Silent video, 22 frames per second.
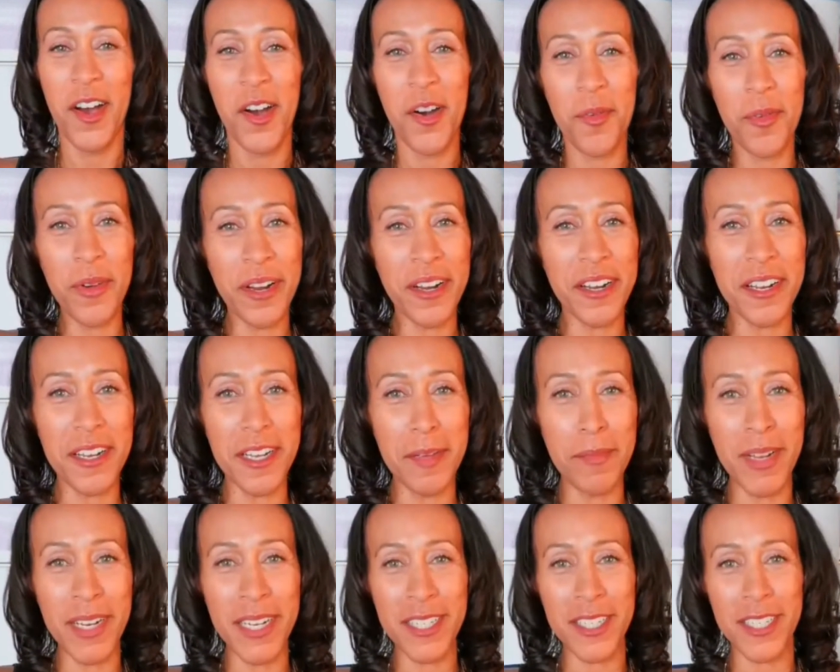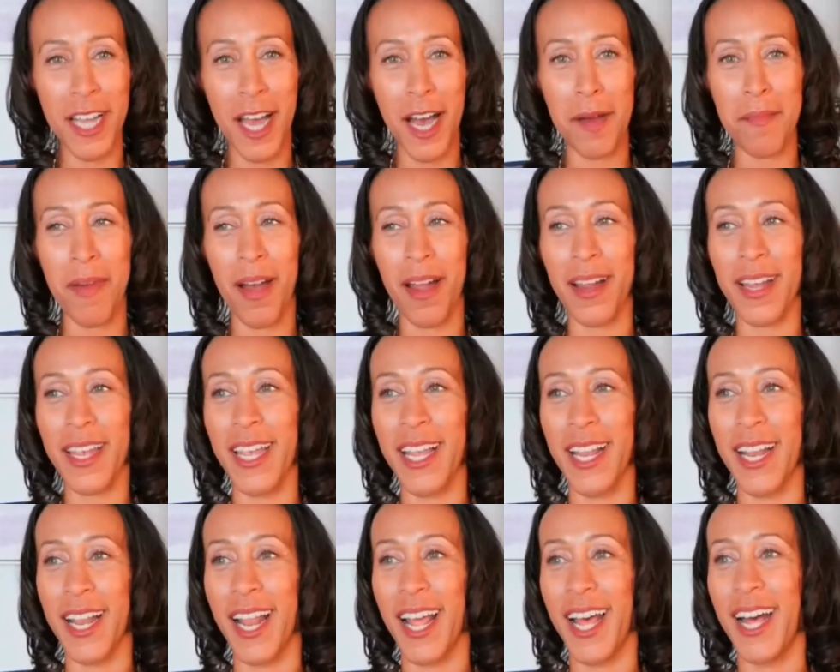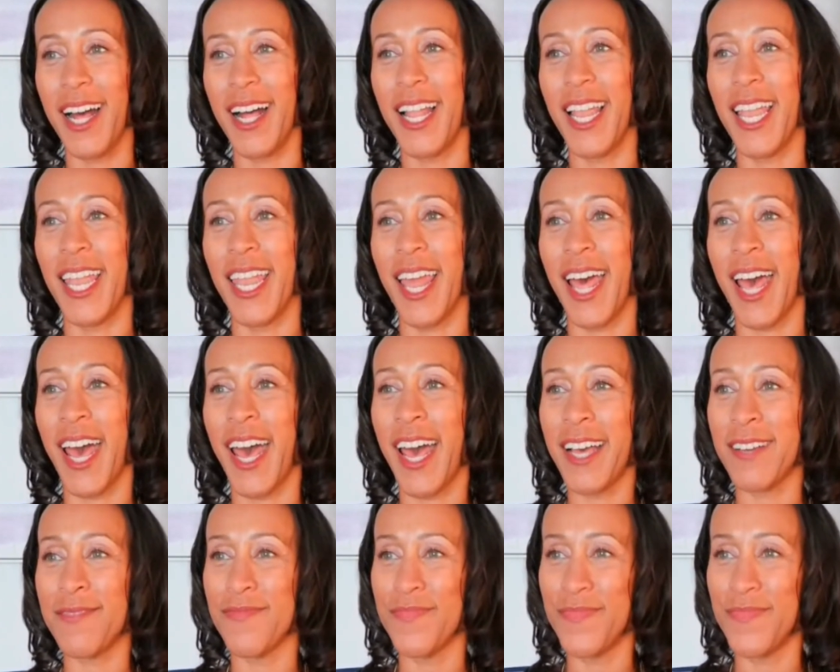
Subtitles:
We're in a limited job market, lie.